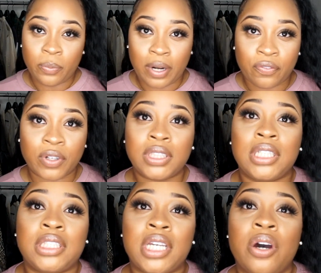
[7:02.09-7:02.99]
one for
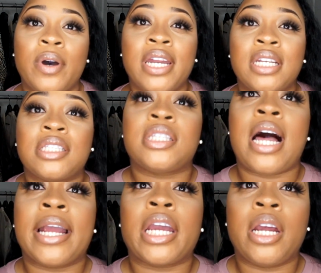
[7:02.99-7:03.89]
detail, and it's
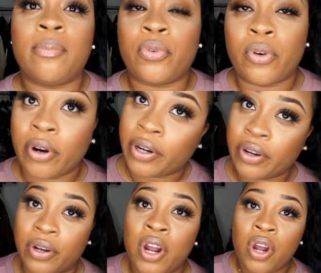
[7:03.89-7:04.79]
like
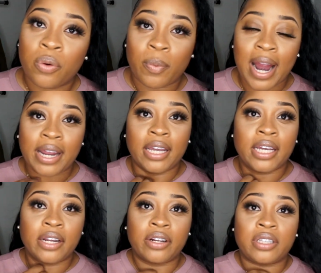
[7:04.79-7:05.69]
embroidered right here.